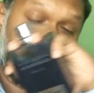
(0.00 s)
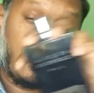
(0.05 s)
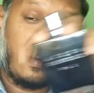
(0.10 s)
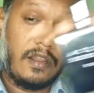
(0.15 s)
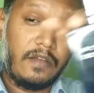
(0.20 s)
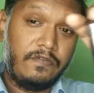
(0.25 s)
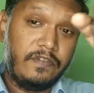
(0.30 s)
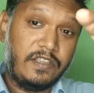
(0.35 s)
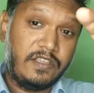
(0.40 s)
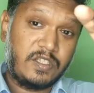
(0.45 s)

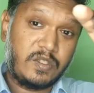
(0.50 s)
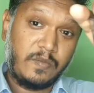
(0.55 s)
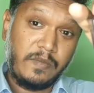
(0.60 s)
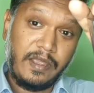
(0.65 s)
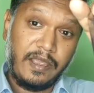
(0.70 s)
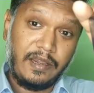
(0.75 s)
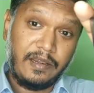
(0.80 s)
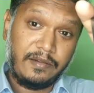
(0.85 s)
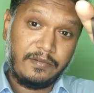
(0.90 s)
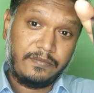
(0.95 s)
Lovely
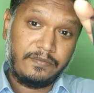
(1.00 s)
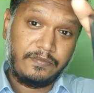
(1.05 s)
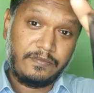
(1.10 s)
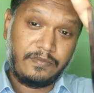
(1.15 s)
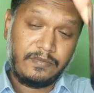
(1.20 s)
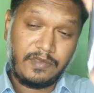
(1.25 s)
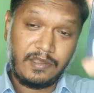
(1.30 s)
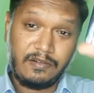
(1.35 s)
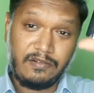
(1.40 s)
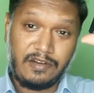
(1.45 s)
smell,
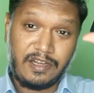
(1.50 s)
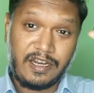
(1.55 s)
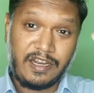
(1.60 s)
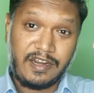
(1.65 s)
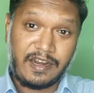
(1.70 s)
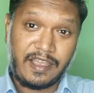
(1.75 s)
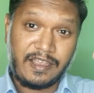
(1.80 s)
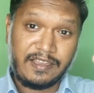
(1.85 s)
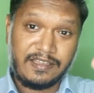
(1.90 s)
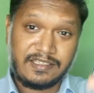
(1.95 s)

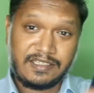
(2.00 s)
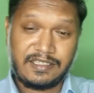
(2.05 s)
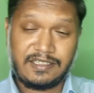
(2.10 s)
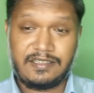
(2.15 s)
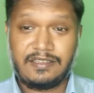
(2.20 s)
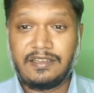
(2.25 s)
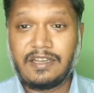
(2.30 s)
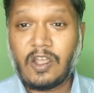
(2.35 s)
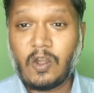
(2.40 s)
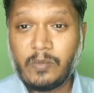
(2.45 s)
really nice.
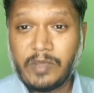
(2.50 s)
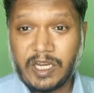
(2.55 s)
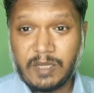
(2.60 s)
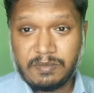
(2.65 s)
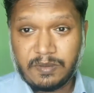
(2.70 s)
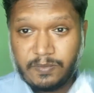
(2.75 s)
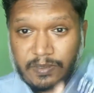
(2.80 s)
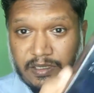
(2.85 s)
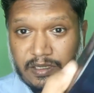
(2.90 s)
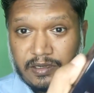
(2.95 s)
Now many
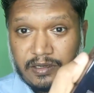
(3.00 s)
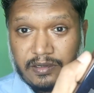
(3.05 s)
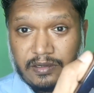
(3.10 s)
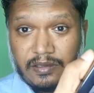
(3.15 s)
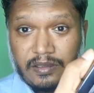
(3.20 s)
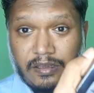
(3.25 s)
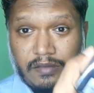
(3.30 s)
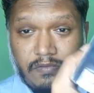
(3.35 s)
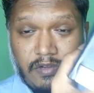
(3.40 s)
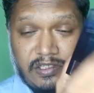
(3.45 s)
people
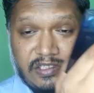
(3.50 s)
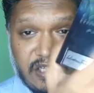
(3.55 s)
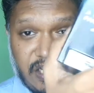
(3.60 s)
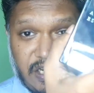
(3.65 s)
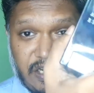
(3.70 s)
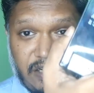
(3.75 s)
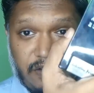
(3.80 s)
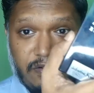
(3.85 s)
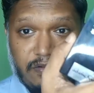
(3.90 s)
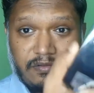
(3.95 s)
will
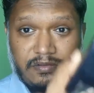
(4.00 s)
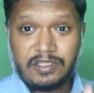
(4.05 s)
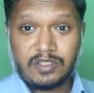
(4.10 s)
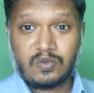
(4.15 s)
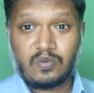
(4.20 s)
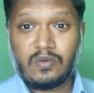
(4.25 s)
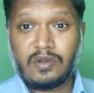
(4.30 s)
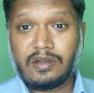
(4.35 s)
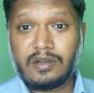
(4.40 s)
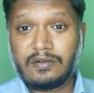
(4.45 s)
tell you this
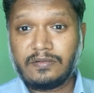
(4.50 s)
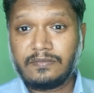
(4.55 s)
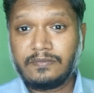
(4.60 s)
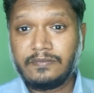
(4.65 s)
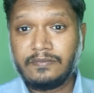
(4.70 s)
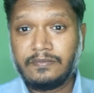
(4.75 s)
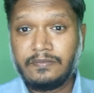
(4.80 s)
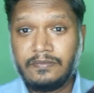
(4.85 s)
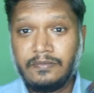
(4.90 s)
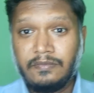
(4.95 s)
one
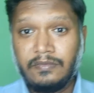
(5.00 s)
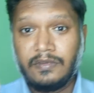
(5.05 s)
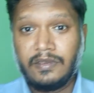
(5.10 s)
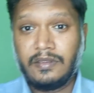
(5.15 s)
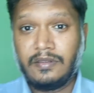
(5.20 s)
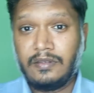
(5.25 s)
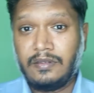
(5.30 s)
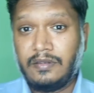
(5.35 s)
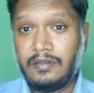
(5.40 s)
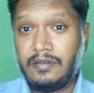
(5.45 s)

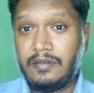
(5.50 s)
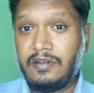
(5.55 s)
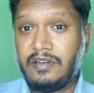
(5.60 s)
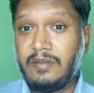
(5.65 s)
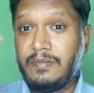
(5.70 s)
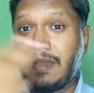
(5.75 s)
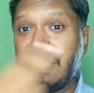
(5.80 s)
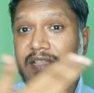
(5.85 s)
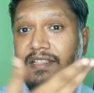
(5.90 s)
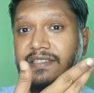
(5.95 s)

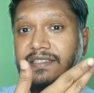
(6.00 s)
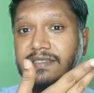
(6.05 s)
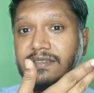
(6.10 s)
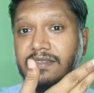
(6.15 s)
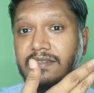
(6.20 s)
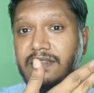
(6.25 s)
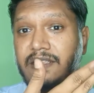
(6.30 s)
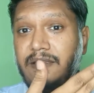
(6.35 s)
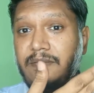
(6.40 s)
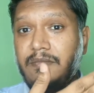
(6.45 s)
reminds
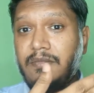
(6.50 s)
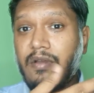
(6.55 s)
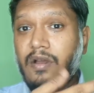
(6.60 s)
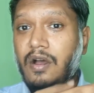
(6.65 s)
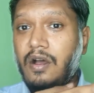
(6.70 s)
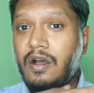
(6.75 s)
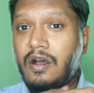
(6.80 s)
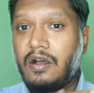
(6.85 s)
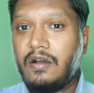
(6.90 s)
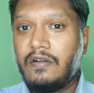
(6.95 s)
them
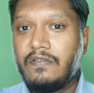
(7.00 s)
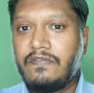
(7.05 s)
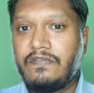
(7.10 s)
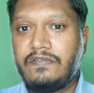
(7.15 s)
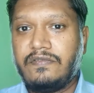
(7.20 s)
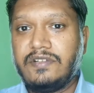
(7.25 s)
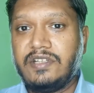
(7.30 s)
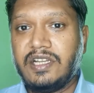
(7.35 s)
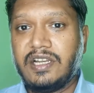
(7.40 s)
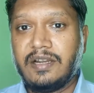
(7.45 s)
of
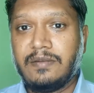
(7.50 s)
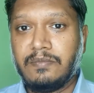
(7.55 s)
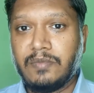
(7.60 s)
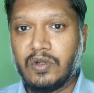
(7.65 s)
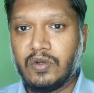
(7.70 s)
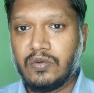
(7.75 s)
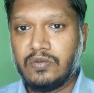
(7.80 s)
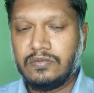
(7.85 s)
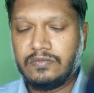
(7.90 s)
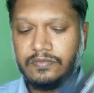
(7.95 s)
Dylan
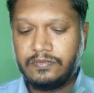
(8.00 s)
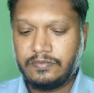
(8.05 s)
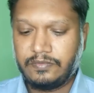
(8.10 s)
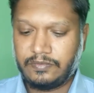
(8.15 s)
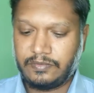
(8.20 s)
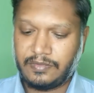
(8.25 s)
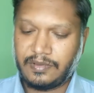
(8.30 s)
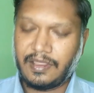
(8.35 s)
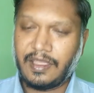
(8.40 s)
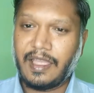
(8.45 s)
Blue
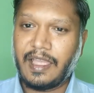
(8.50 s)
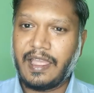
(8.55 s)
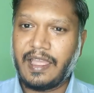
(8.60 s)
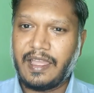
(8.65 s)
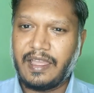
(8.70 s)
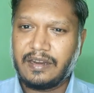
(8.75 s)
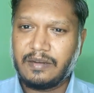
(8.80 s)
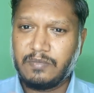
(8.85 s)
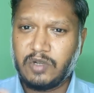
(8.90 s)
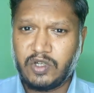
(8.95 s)

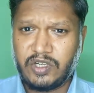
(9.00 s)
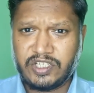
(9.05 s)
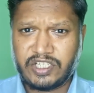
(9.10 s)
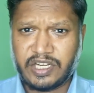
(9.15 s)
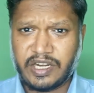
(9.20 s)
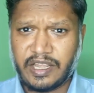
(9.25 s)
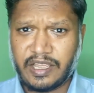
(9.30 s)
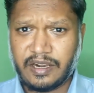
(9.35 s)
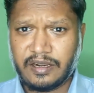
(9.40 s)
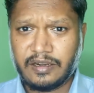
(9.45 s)
and Blue de
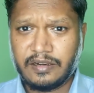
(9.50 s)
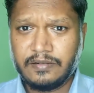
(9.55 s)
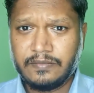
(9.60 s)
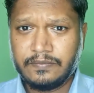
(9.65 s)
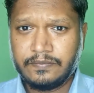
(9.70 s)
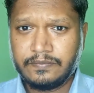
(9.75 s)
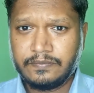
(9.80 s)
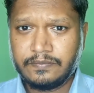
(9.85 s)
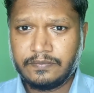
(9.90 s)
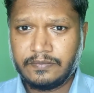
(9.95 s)
Chanel.
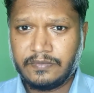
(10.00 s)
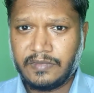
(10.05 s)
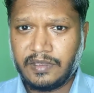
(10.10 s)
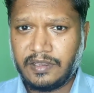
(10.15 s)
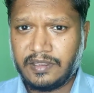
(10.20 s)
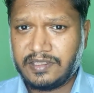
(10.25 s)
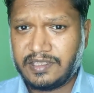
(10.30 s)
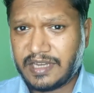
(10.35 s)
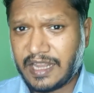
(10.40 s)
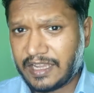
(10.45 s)

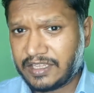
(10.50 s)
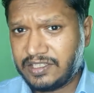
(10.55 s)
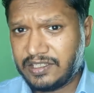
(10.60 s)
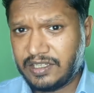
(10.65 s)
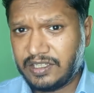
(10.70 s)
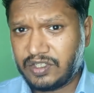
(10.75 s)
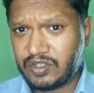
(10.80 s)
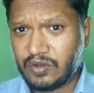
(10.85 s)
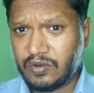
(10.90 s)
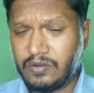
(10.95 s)
Is it
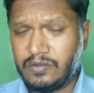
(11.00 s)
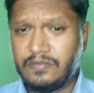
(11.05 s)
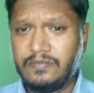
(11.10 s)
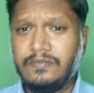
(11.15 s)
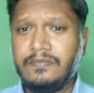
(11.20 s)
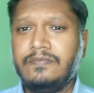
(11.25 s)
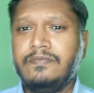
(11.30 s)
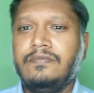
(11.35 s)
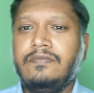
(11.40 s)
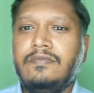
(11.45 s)
actually so?
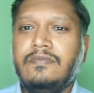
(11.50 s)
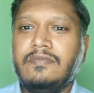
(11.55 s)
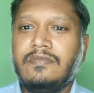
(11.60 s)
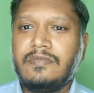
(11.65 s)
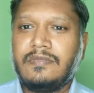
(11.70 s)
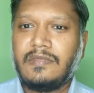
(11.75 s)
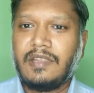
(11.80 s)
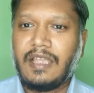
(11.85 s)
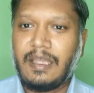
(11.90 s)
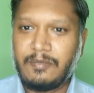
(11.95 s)

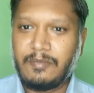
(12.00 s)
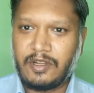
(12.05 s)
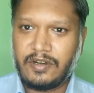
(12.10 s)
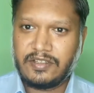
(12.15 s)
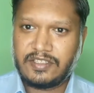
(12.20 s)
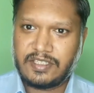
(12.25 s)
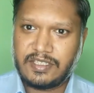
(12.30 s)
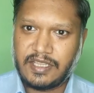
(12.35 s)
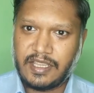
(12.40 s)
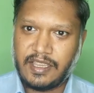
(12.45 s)
I'm gonna
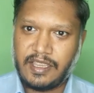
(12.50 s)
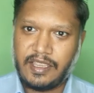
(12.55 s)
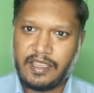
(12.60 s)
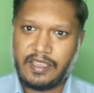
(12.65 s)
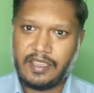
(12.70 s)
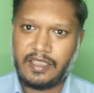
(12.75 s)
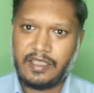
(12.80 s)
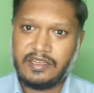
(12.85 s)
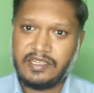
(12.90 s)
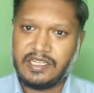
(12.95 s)

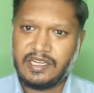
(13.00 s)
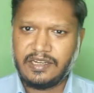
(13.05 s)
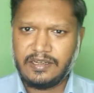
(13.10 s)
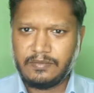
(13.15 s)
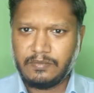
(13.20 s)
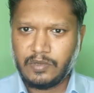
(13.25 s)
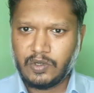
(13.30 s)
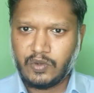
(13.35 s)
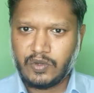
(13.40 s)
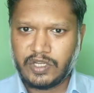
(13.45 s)
say
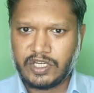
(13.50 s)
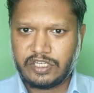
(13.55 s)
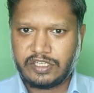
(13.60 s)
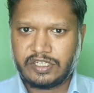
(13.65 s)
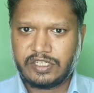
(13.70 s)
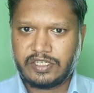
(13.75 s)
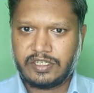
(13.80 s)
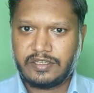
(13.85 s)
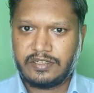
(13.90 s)
Dylan Bluish.